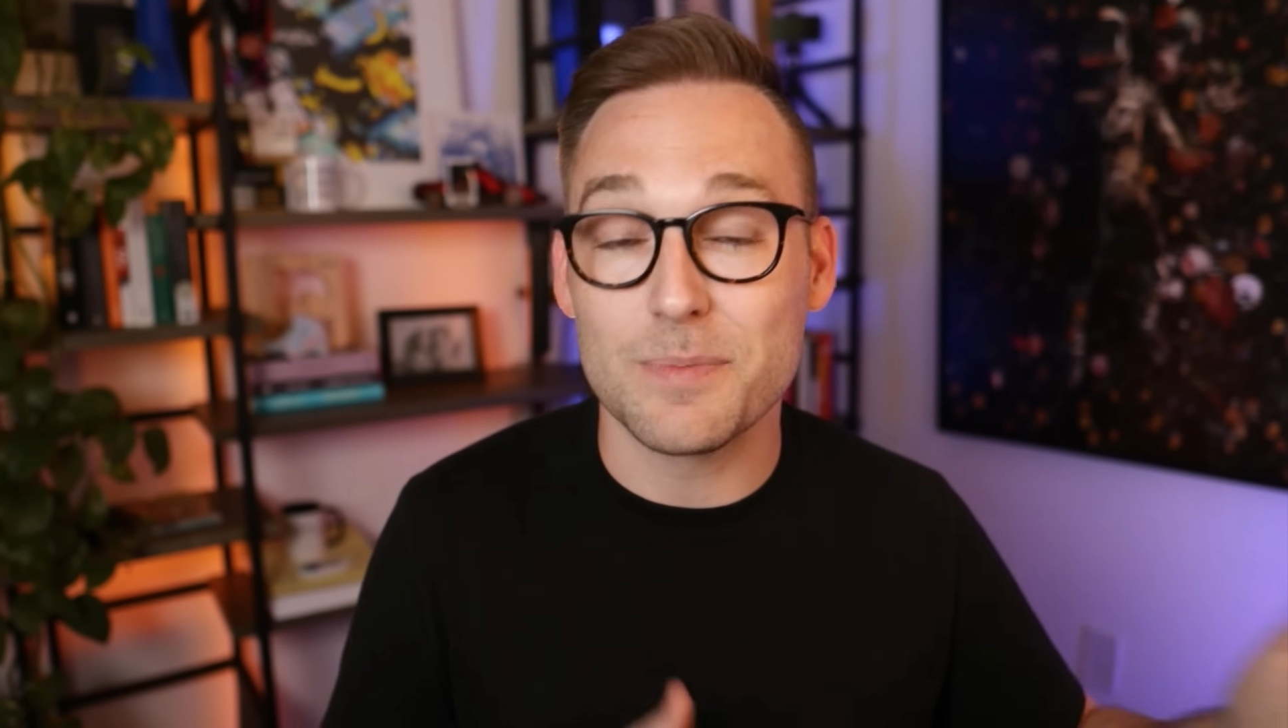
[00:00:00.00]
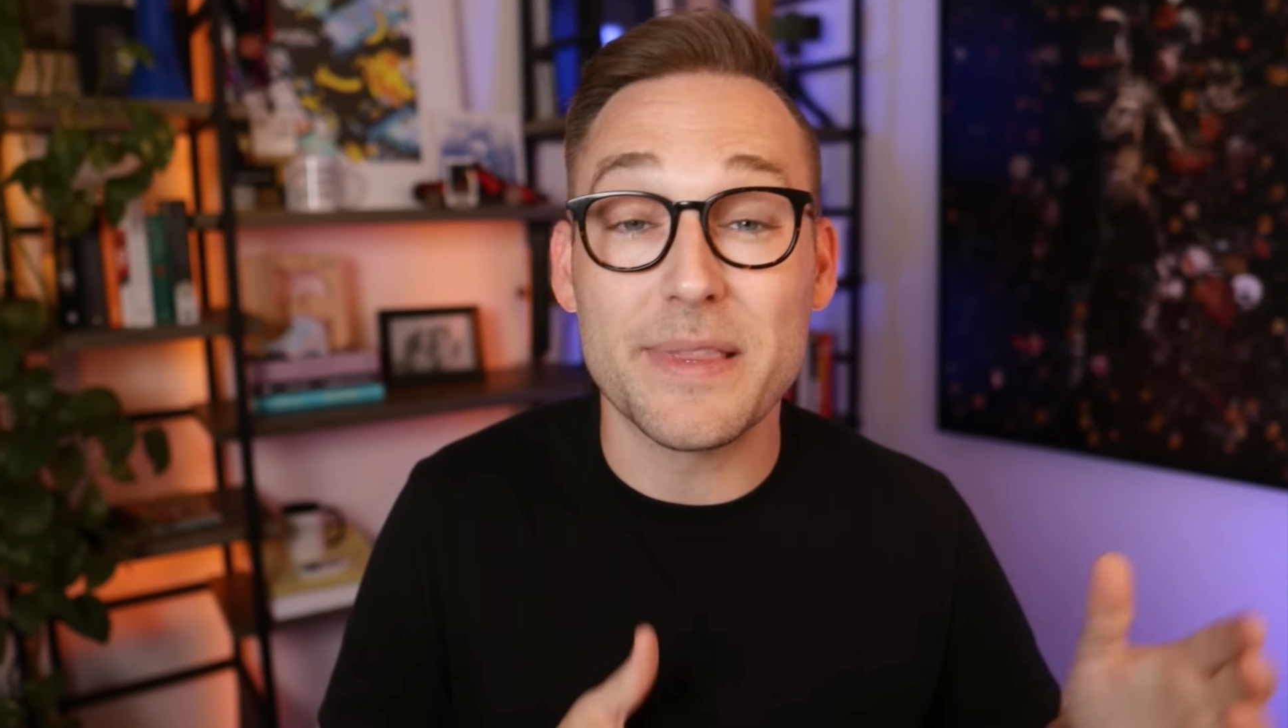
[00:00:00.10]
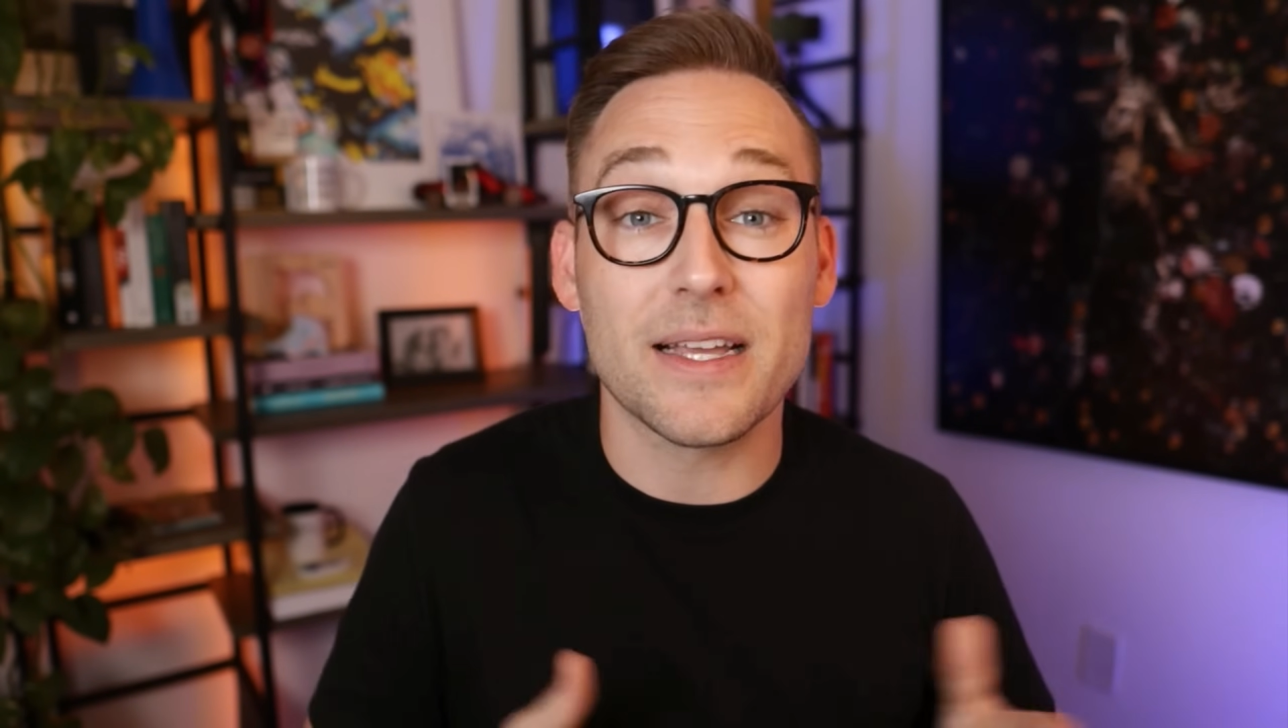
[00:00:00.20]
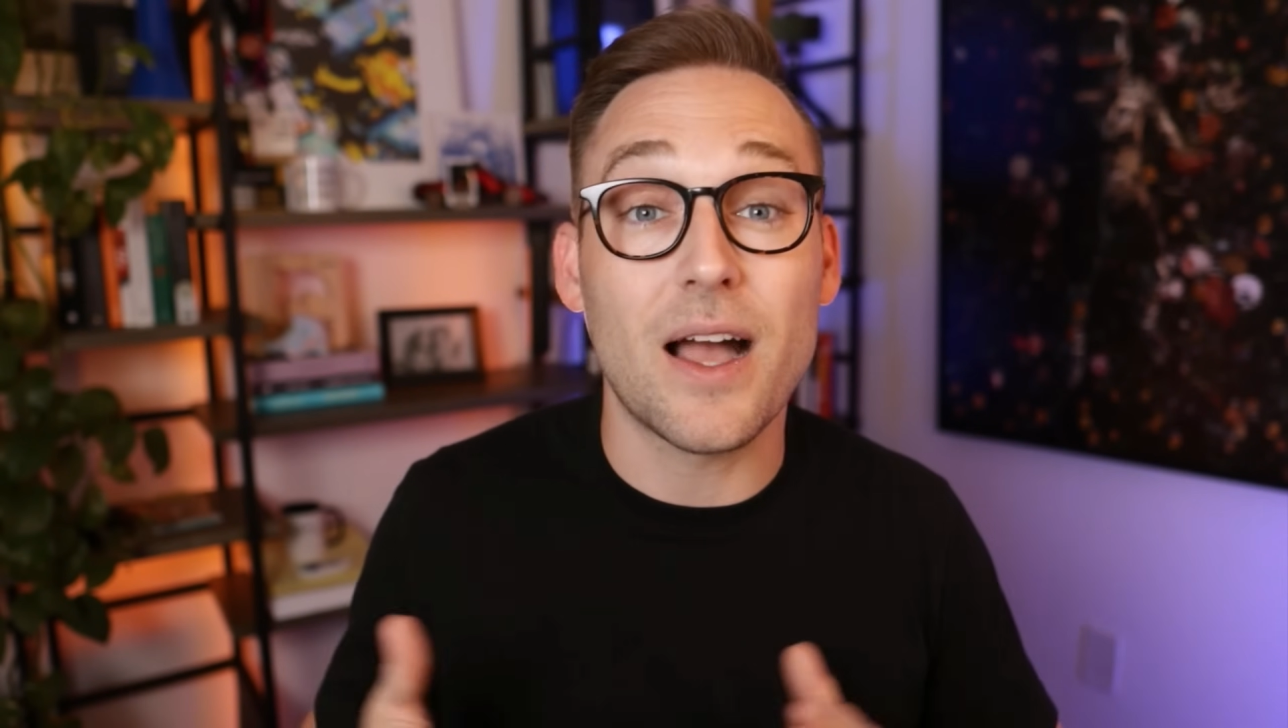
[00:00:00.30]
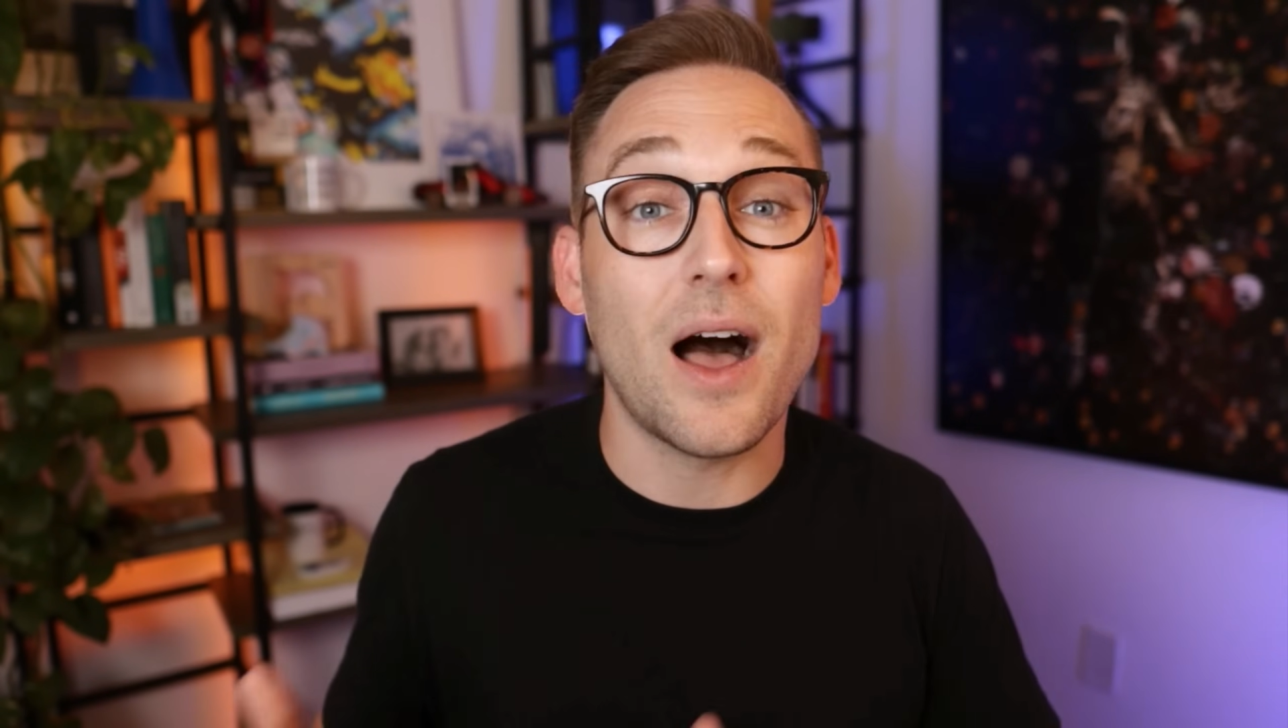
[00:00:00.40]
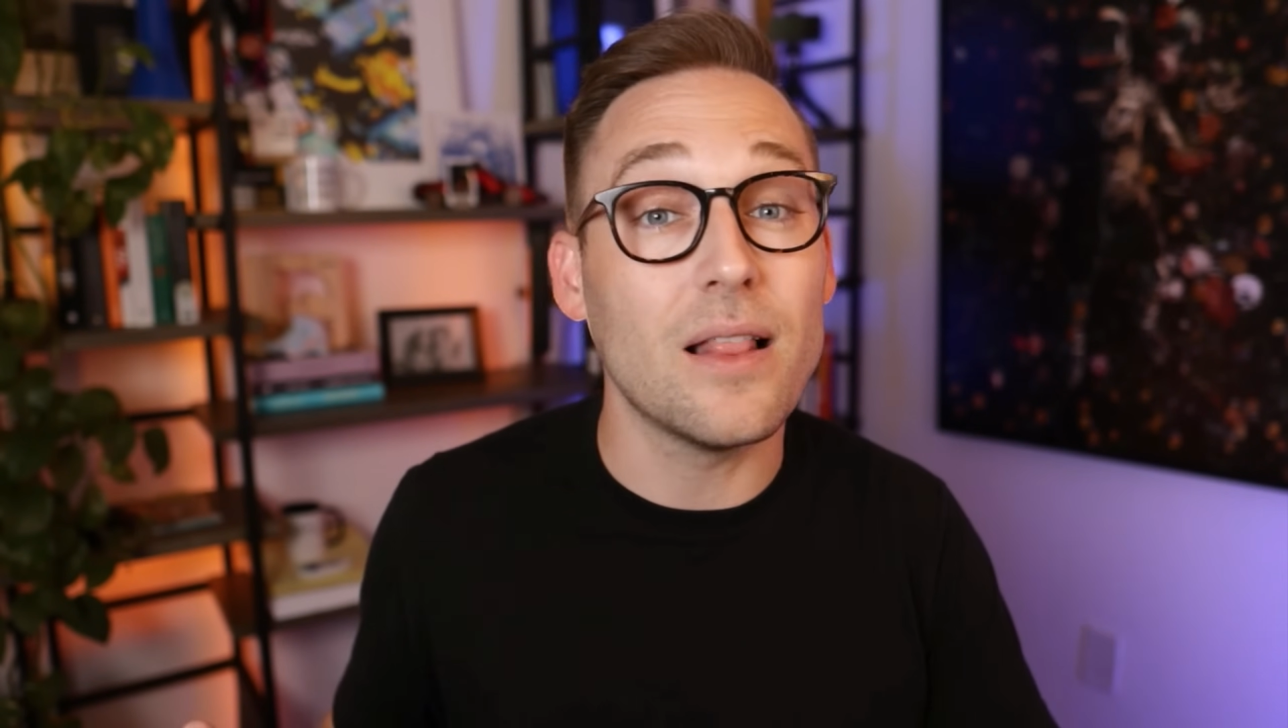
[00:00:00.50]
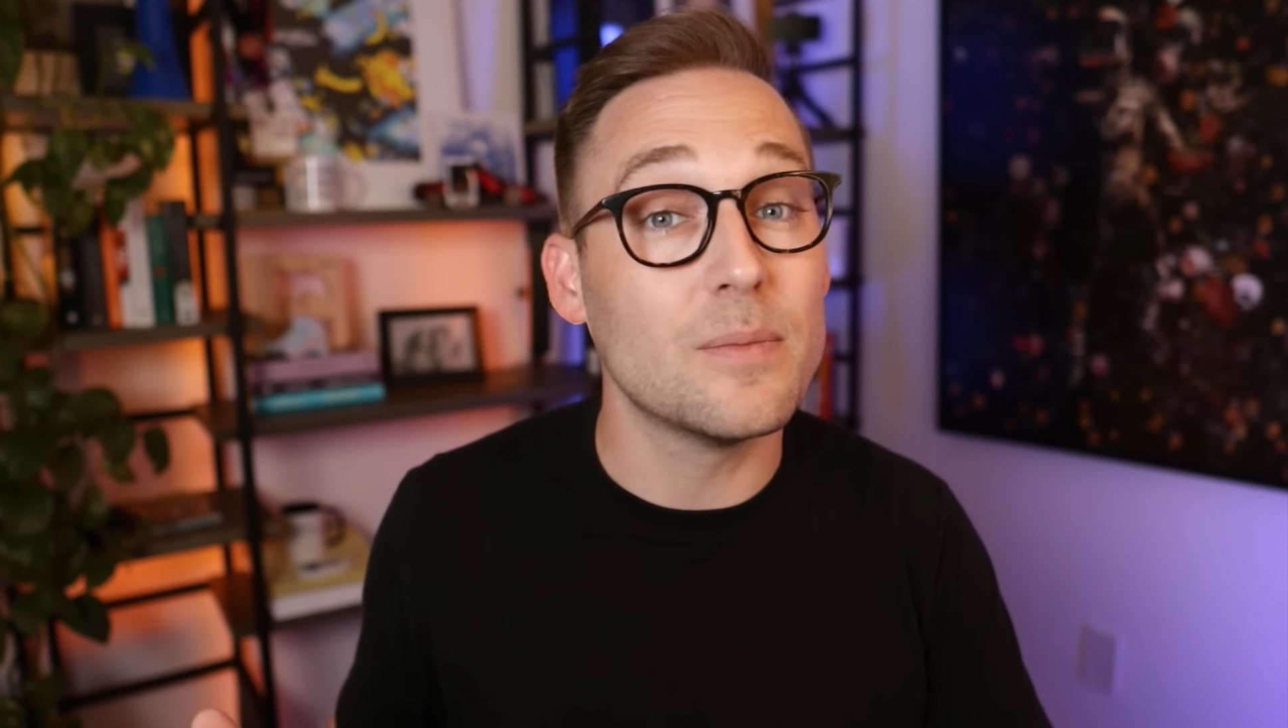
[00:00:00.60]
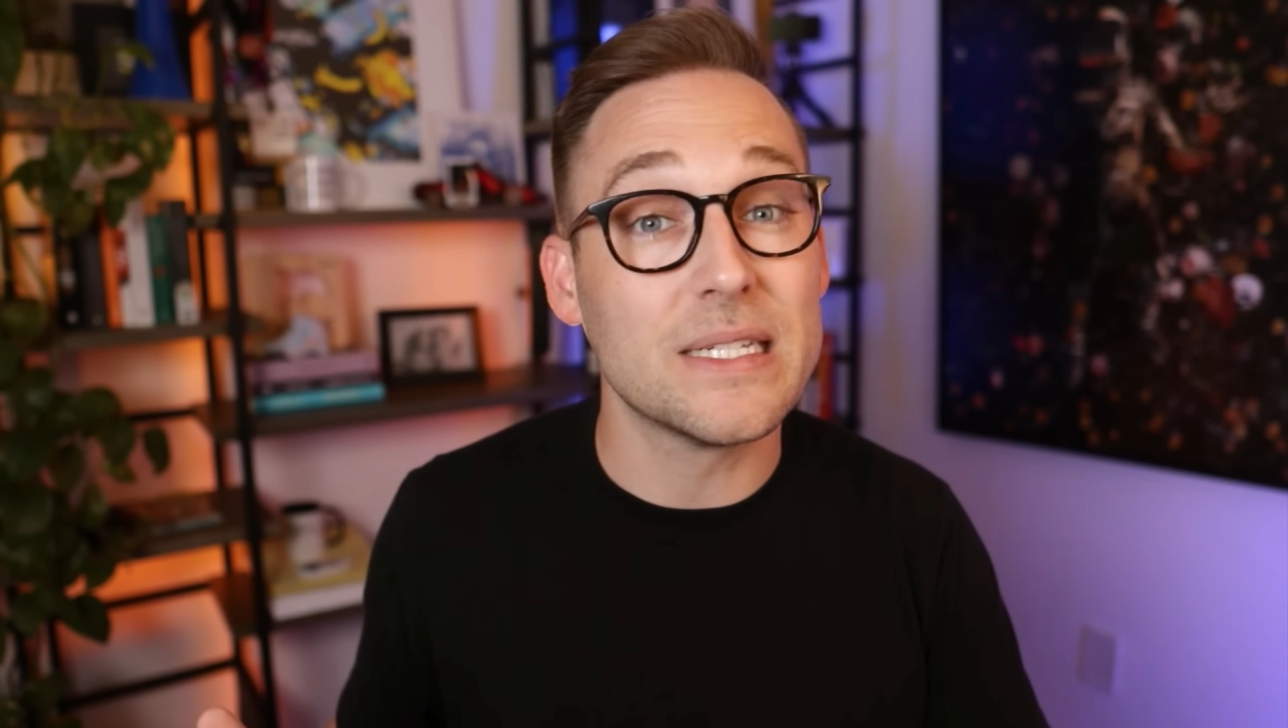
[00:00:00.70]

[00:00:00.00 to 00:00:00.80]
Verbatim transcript: but the column